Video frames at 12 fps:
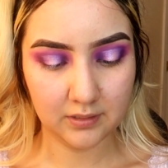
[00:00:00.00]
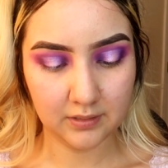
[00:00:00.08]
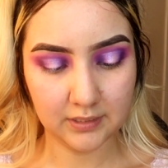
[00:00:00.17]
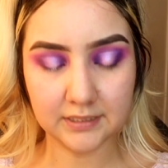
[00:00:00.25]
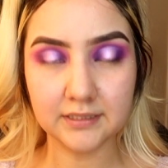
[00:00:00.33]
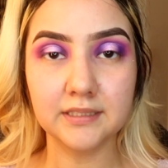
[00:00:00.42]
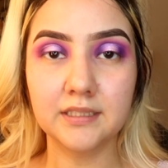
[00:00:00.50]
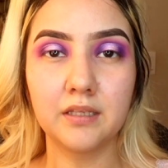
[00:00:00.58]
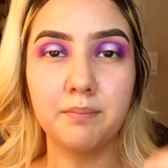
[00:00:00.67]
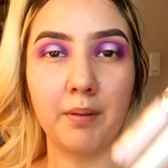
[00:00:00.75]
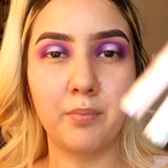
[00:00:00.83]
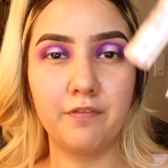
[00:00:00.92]
This isn't
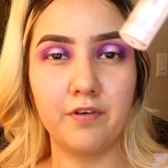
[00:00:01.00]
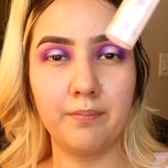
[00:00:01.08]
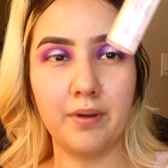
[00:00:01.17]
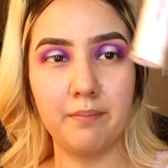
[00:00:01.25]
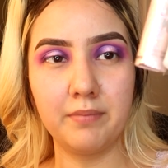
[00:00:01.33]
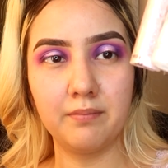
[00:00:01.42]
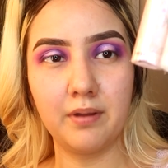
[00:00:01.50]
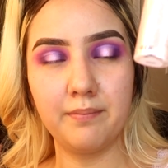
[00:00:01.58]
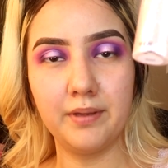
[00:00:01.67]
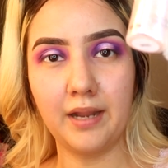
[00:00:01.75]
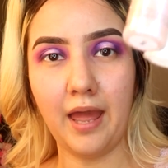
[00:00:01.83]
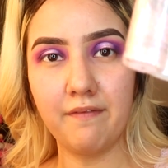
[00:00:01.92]
something my boyfriend bought me, but I've
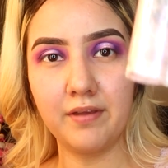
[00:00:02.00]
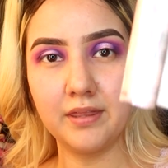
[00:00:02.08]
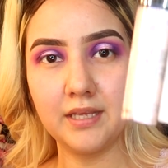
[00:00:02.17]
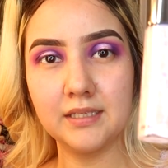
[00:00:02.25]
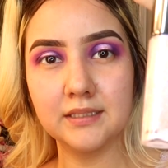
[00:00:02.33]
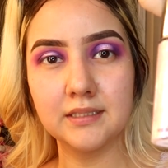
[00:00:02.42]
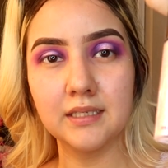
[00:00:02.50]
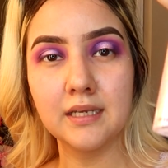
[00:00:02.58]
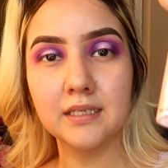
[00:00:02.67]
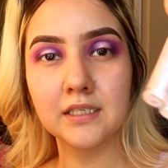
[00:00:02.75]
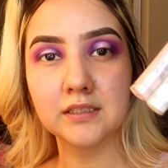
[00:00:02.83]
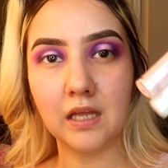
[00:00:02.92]
been having these,
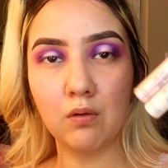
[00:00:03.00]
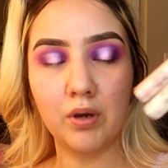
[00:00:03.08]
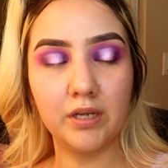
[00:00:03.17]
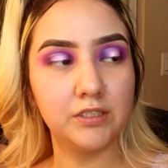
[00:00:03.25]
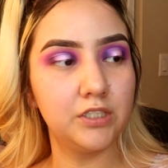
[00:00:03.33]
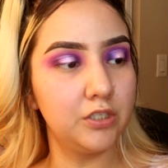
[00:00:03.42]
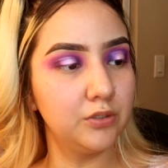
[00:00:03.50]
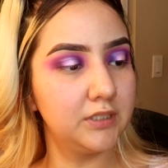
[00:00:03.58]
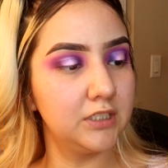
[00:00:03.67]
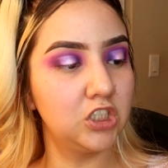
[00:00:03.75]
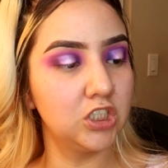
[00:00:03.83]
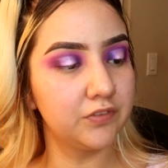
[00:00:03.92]
so I wanted to use
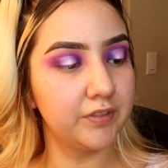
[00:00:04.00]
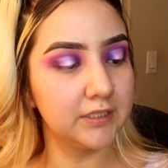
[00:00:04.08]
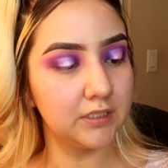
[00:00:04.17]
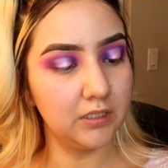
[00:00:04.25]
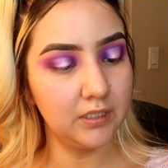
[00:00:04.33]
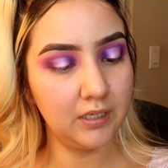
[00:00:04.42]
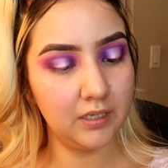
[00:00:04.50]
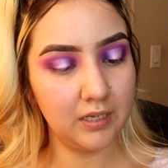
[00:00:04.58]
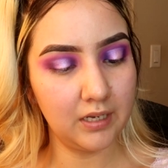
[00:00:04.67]
this just for this look.